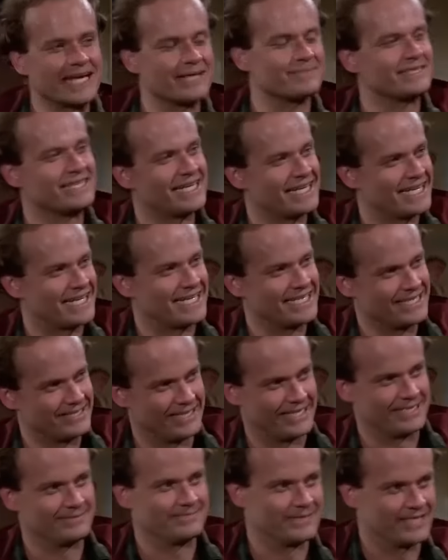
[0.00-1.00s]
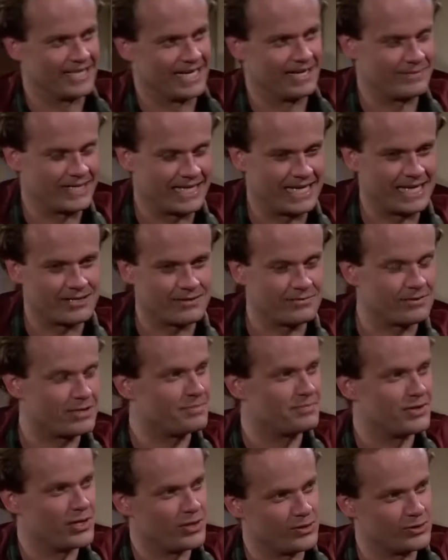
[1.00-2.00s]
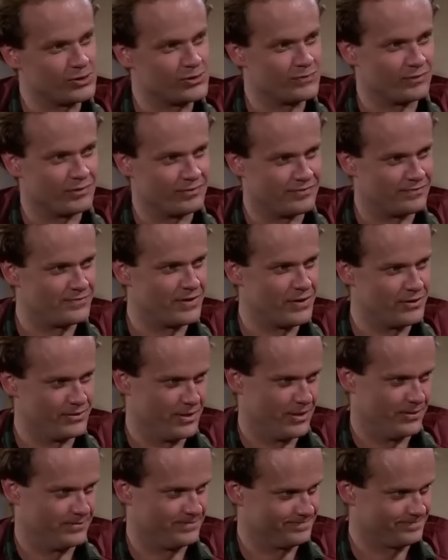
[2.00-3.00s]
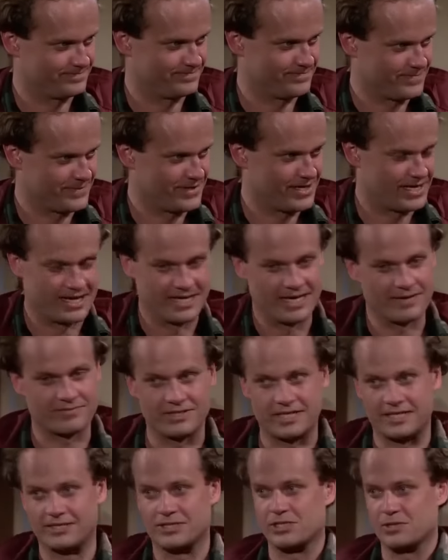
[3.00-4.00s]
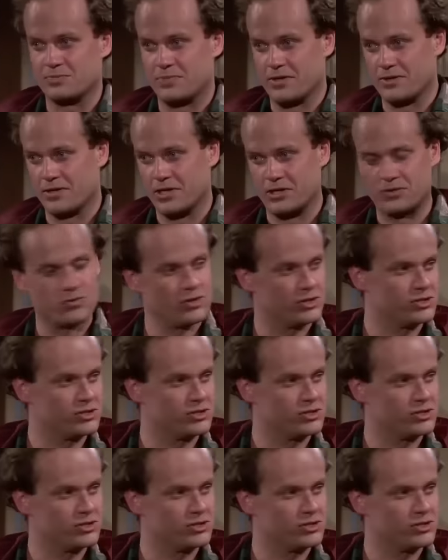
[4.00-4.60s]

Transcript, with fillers: we get up to that clearing, I'm going to get them to pose for a photo. And after they disappear into